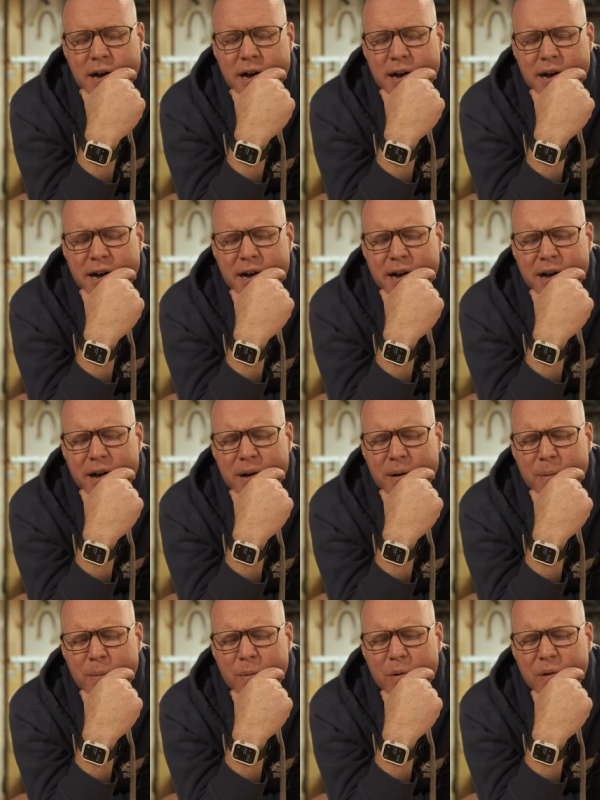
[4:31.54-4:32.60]

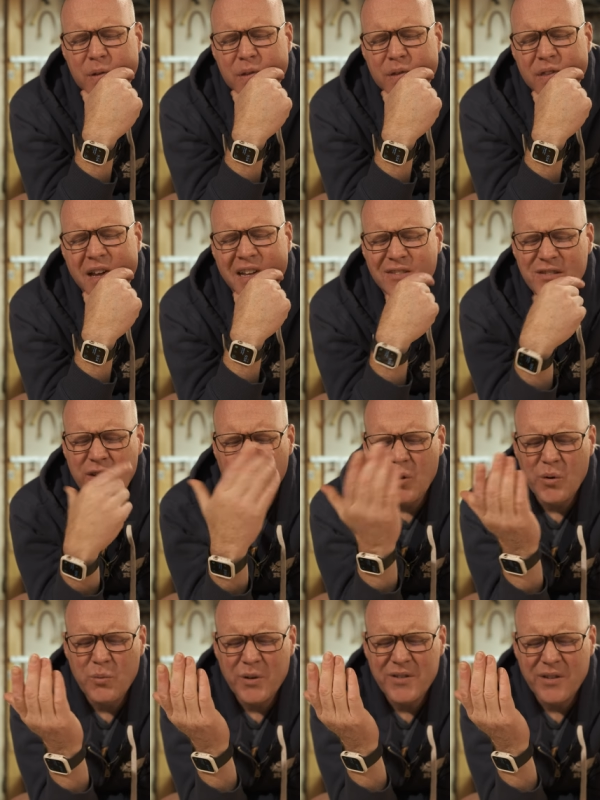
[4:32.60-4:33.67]
um, not
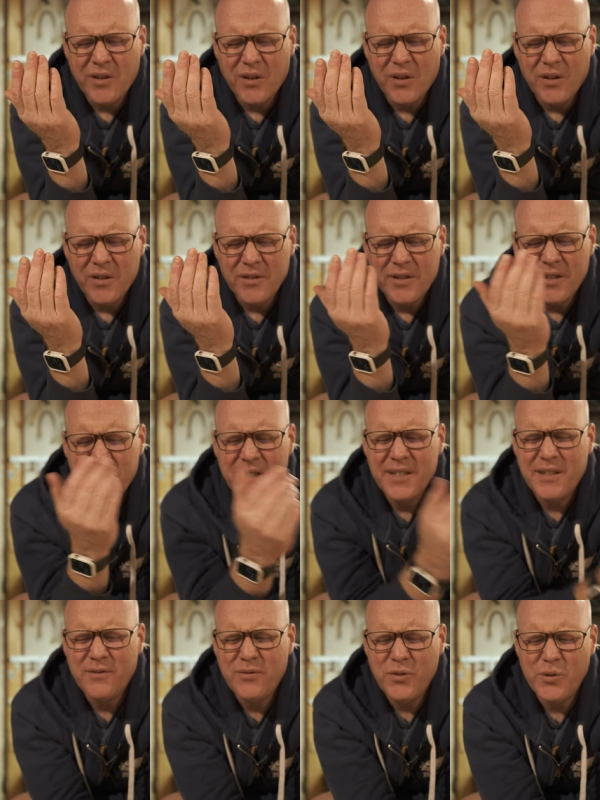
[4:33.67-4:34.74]
zone. What's it called
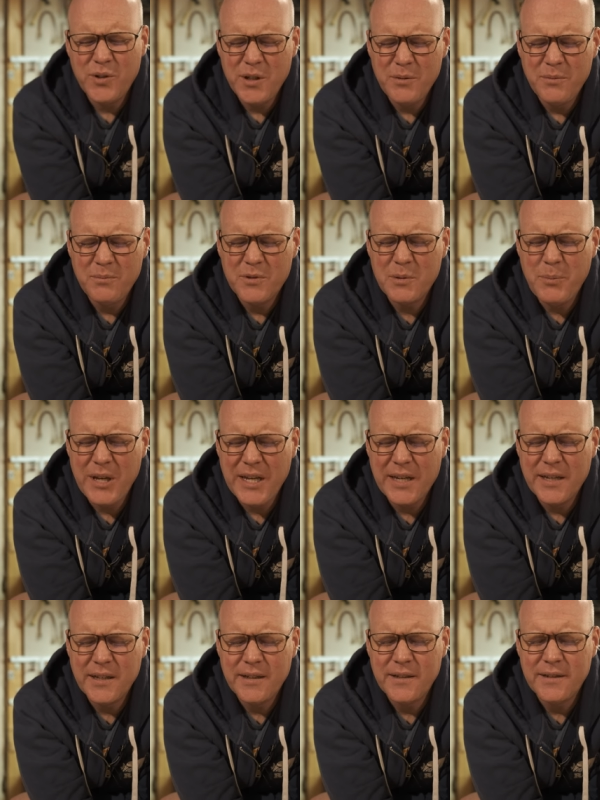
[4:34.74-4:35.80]
in Fuji speak?